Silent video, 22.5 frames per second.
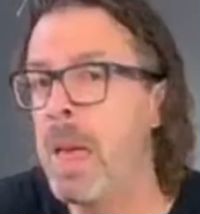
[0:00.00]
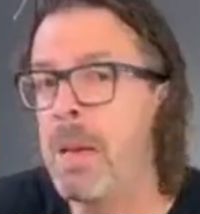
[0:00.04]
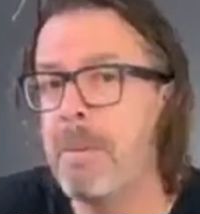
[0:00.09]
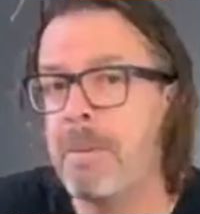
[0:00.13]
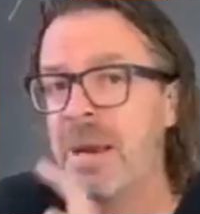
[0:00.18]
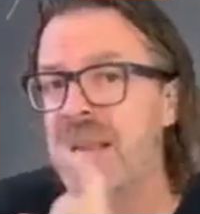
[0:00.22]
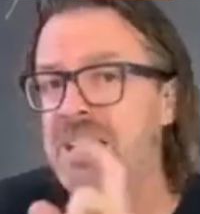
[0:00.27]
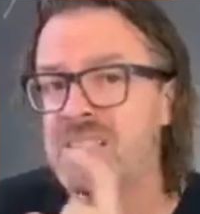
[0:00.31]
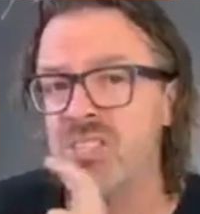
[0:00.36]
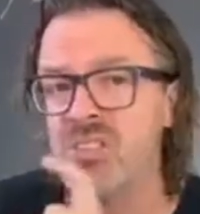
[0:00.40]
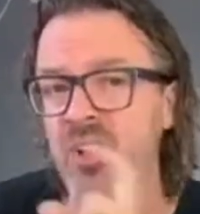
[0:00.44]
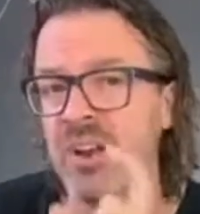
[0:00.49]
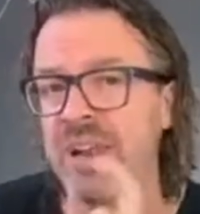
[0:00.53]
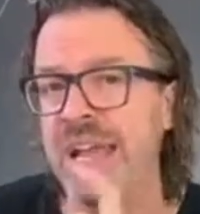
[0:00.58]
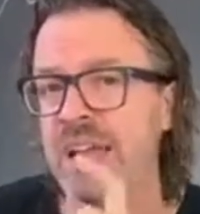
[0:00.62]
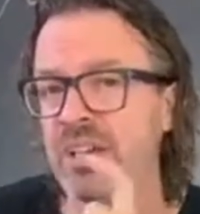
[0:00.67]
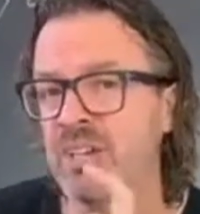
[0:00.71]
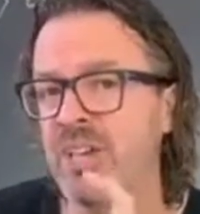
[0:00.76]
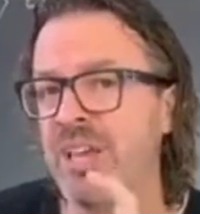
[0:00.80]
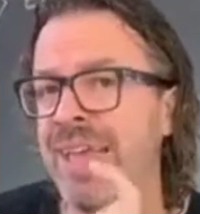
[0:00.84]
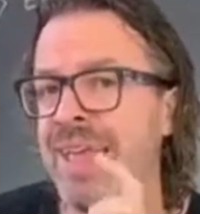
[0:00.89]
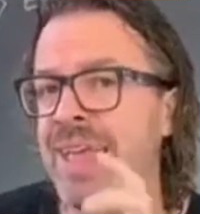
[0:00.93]
But it's not
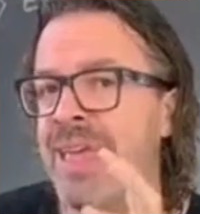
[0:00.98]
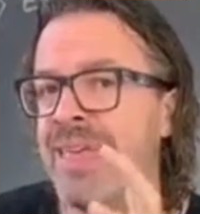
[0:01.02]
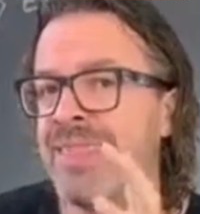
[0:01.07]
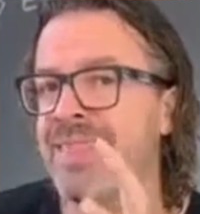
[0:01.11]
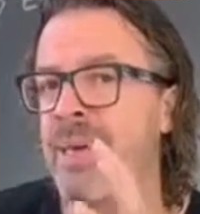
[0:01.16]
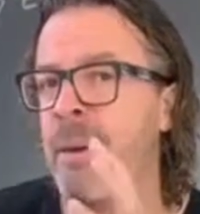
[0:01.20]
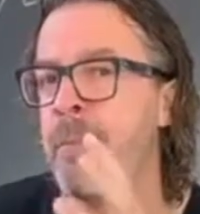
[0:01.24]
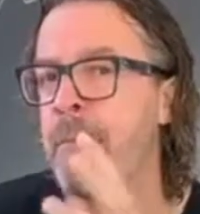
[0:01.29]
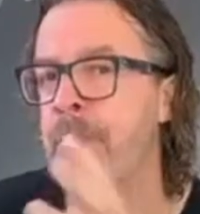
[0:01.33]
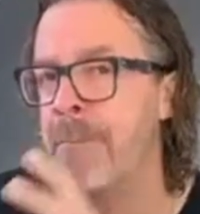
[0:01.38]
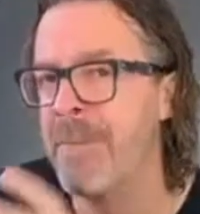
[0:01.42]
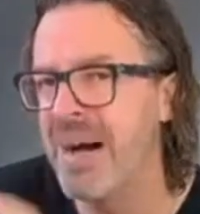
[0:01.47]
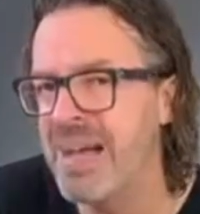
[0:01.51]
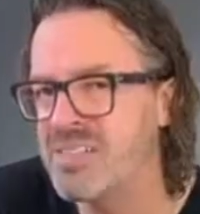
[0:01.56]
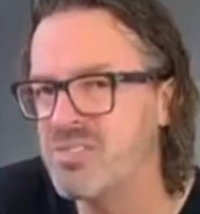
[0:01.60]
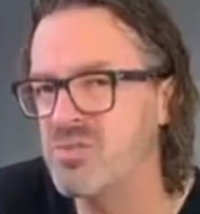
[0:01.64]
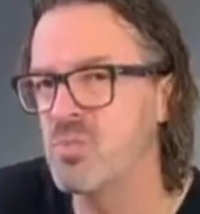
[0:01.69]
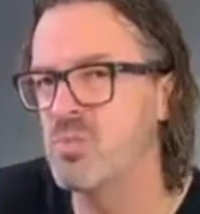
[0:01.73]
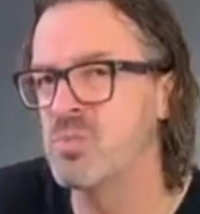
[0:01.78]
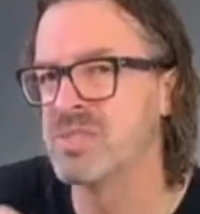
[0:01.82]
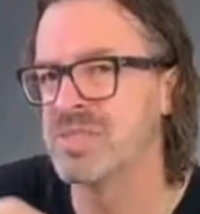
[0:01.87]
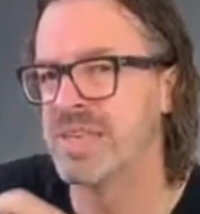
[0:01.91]
actually the
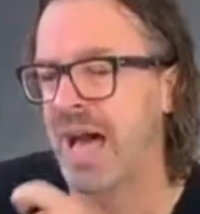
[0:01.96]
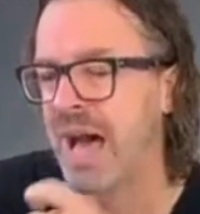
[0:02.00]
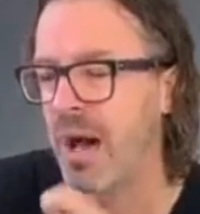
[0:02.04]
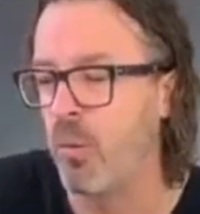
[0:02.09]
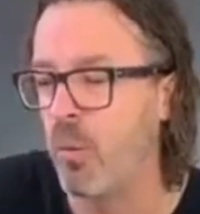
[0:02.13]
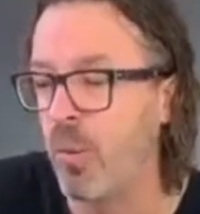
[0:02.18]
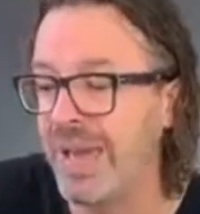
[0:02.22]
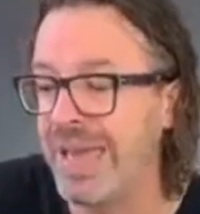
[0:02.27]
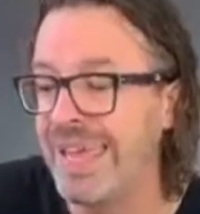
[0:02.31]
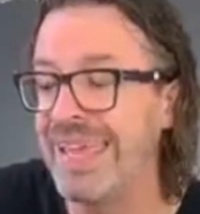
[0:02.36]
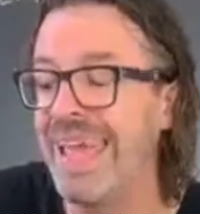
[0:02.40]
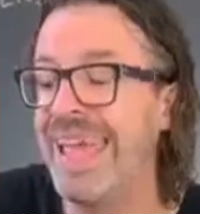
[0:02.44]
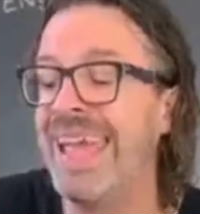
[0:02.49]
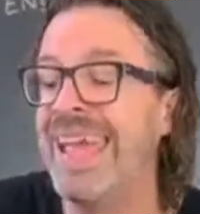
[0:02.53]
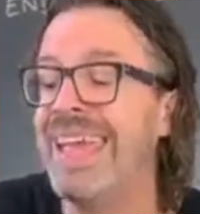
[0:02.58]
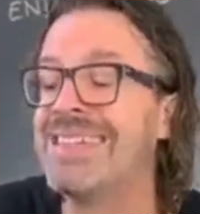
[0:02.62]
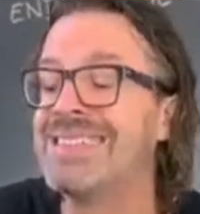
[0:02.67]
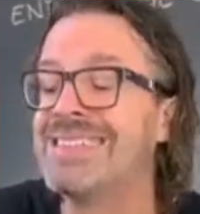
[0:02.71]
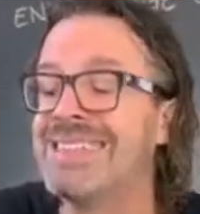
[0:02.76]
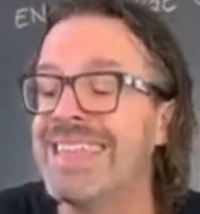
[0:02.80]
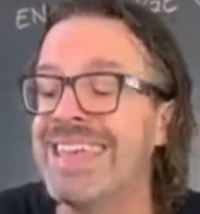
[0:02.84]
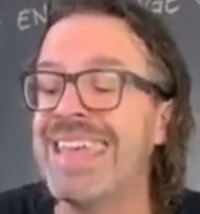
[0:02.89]
muscles are weak,
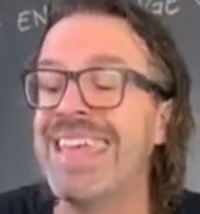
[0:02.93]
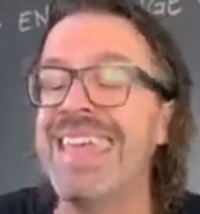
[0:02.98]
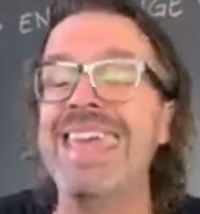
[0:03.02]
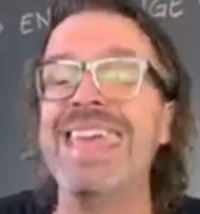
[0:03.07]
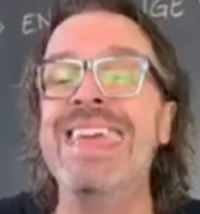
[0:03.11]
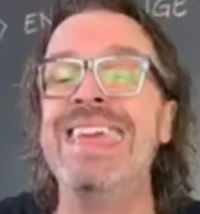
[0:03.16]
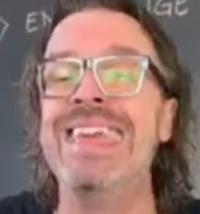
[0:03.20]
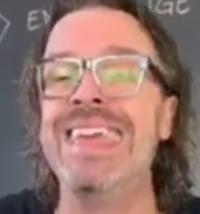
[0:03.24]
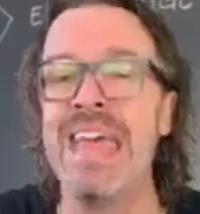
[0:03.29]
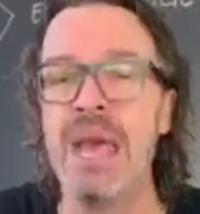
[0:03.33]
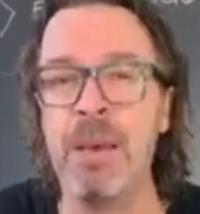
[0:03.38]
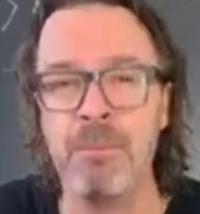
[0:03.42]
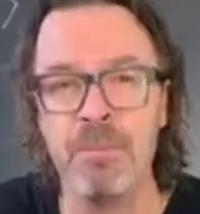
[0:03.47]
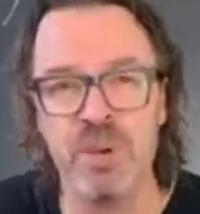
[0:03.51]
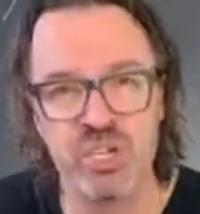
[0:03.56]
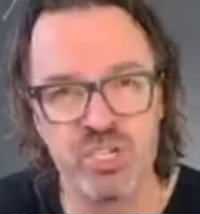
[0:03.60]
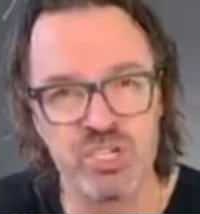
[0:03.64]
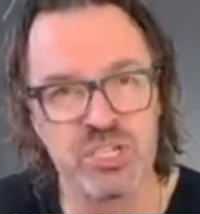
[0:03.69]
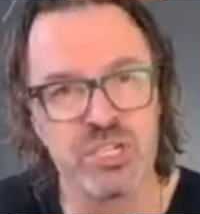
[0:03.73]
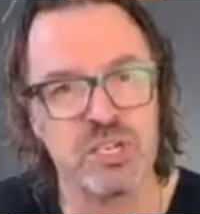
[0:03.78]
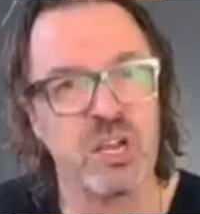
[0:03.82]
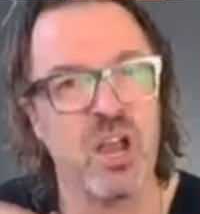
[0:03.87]
it's the
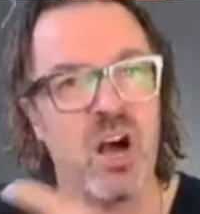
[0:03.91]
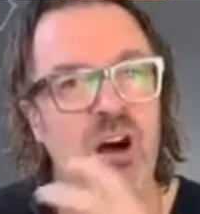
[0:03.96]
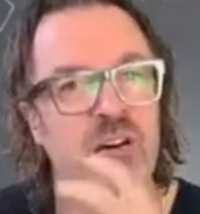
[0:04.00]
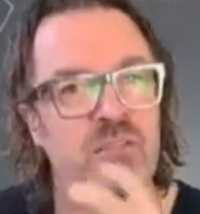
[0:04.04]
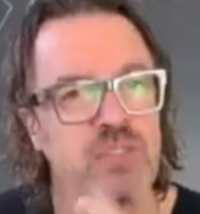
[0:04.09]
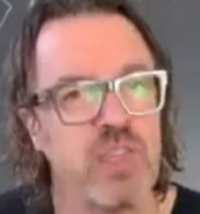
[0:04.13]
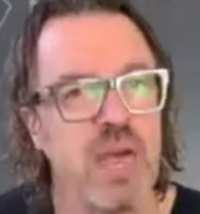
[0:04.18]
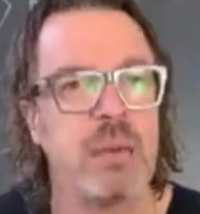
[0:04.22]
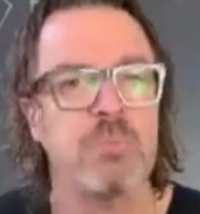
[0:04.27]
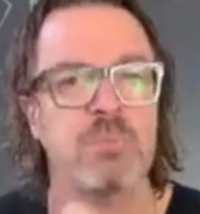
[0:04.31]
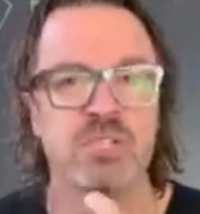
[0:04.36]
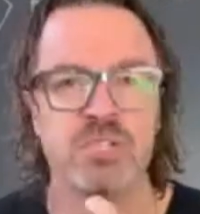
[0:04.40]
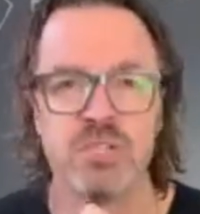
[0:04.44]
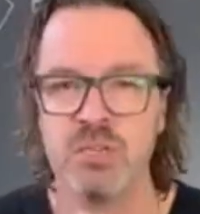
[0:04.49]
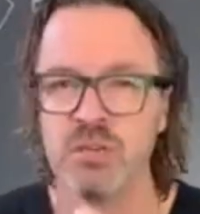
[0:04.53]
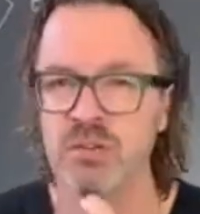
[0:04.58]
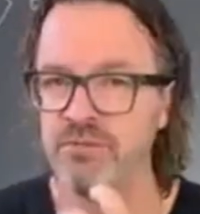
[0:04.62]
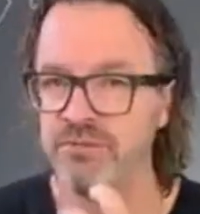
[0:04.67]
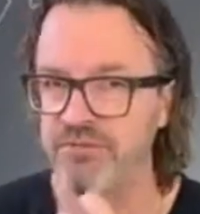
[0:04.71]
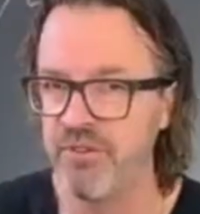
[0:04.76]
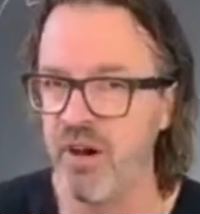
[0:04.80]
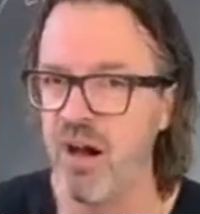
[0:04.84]
inhibition of them to
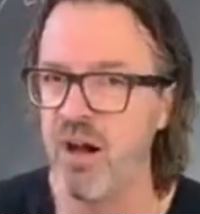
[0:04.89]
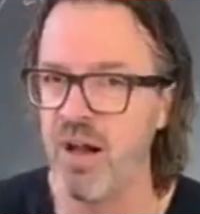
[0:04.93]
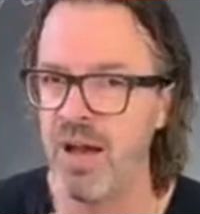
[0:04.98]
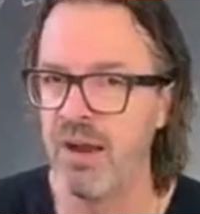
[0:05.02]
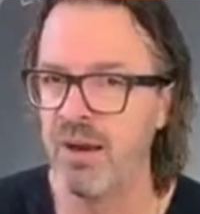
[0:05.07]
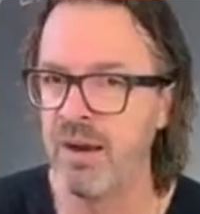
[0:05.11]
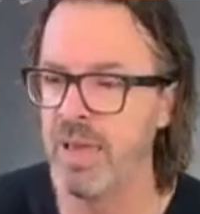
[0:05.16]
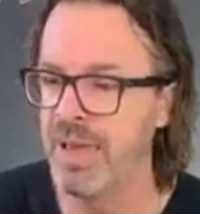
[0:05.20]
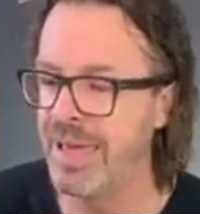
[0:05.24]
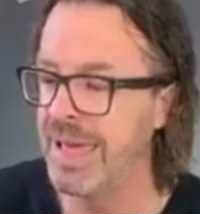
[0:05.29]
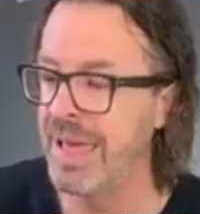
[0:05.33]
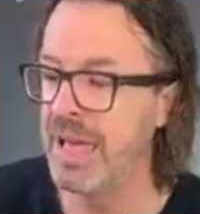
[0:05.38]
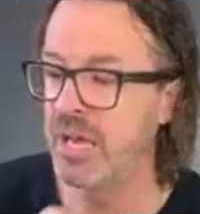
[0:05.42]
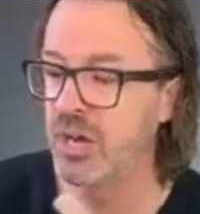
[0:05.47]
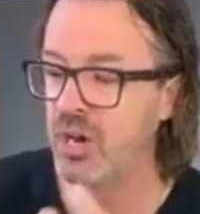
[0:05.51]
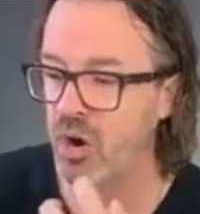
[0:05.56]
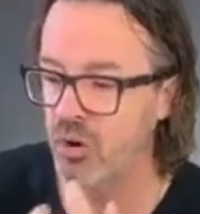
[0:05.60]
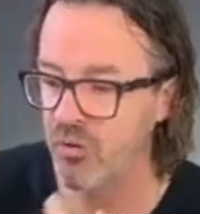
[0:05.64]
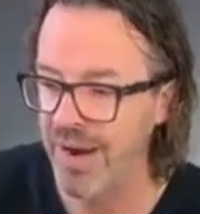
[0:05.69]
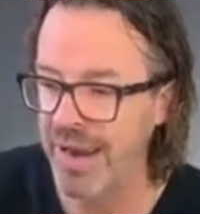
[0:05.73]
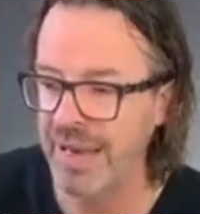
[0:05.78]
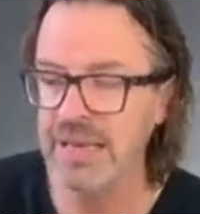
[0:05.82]
fire
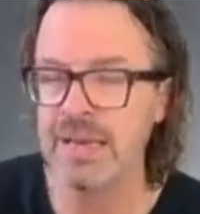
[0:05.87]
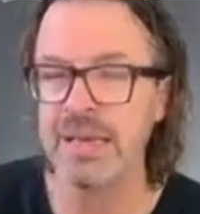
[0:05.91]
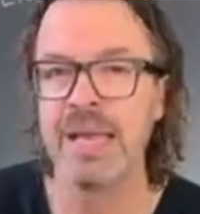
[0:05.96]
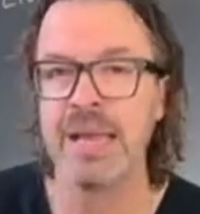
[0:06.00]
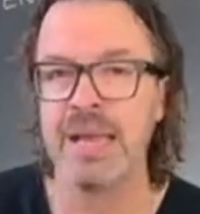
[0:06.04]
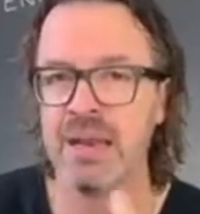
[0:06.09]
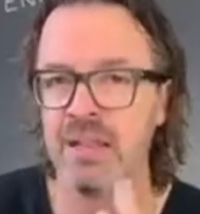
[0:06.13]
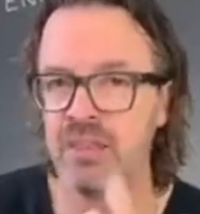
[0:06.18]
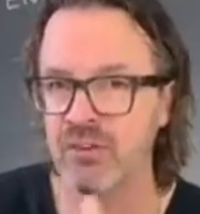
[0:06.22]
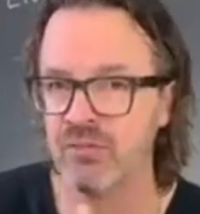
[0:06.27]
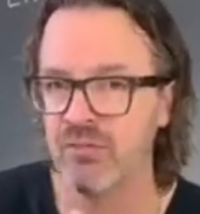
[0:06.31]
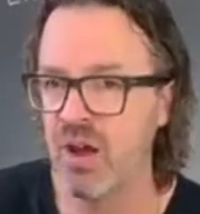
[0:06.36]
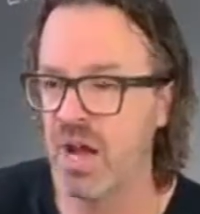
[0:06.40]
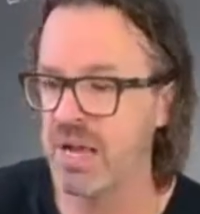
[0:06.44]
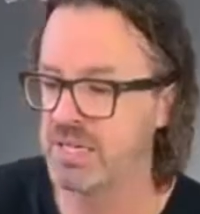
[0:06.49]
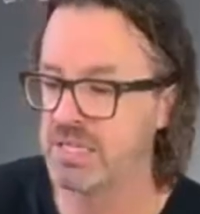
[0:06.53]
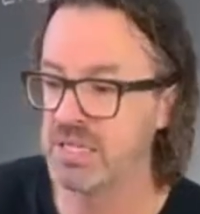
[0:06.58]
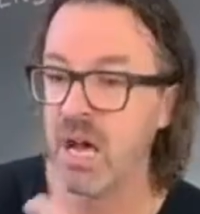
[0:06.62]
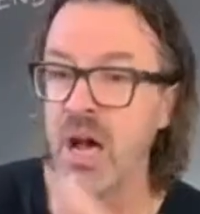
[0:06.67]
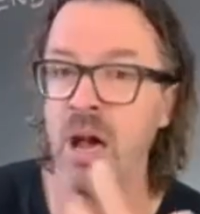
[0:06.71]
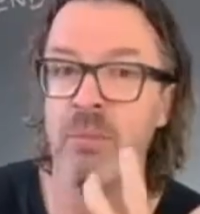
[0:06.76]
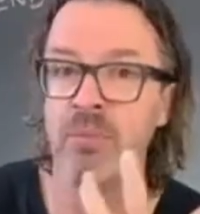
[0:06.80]
correctly and at the right
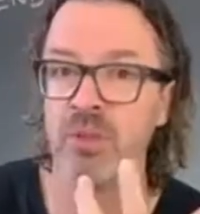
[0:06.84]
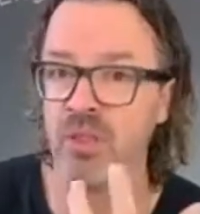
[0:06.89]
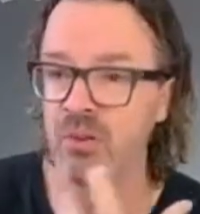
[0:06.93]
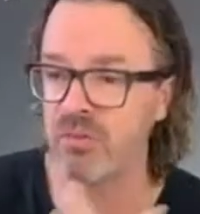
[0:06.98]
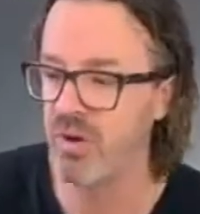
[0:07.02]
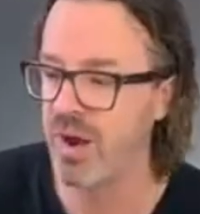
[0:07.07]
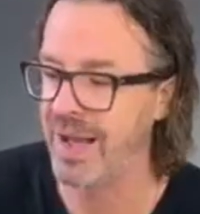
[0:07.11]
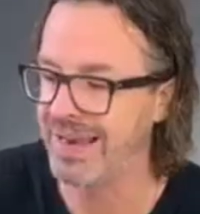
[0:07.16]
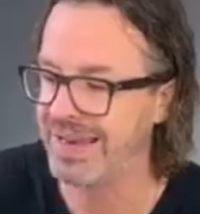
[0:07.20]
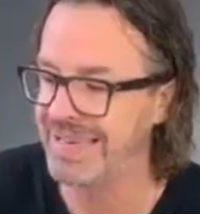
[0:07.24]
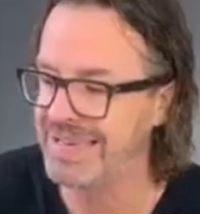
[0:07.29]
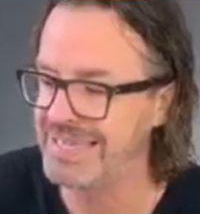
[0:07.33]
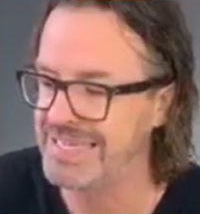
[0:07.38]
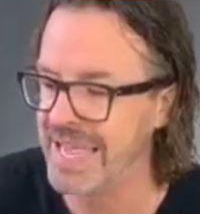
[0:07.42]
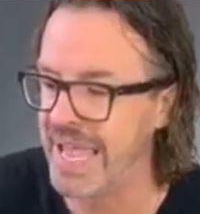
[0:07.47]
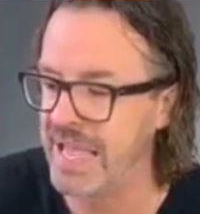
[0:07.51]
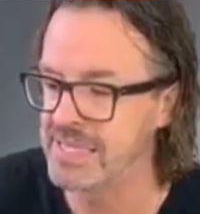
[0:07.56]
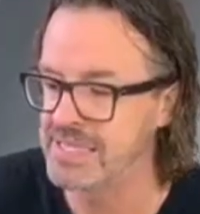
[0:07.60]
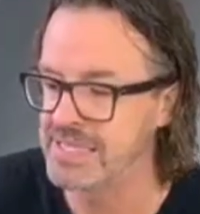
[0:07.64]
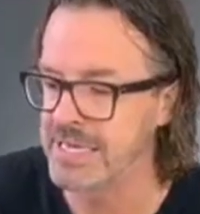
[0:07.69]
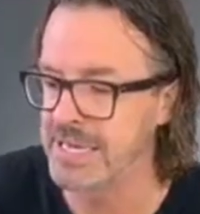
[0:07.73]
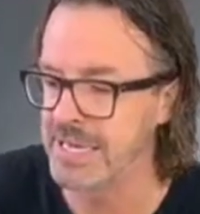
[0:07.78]
time at the right
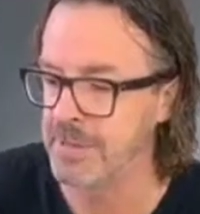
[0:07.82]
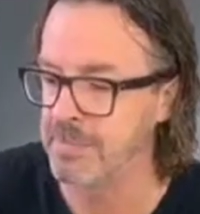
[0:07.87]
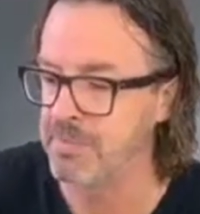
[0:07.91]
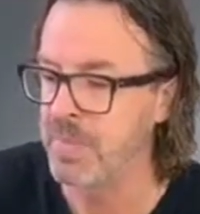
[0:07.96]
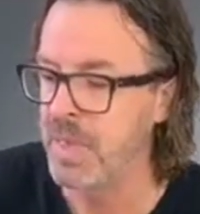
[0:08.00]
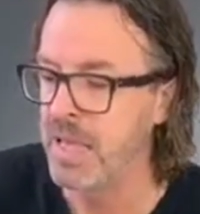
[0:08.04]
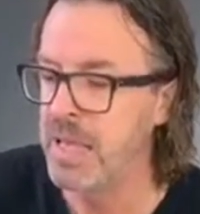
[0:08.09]
intensity.